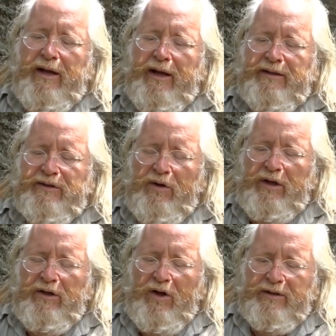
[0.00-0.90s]
it's certainly
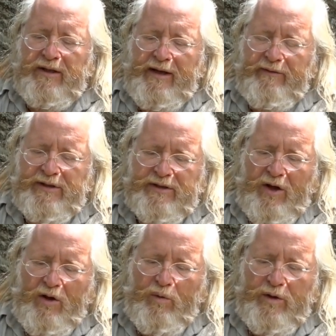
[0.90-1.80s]
not that every
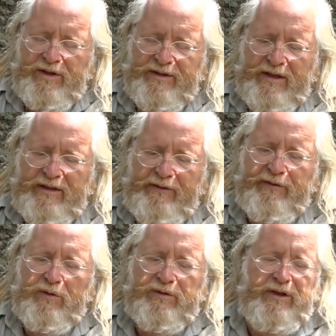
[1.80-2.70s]
soul which is in a
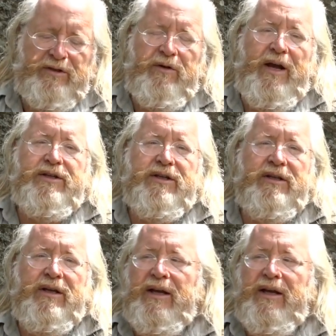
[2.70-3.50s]
difficult situation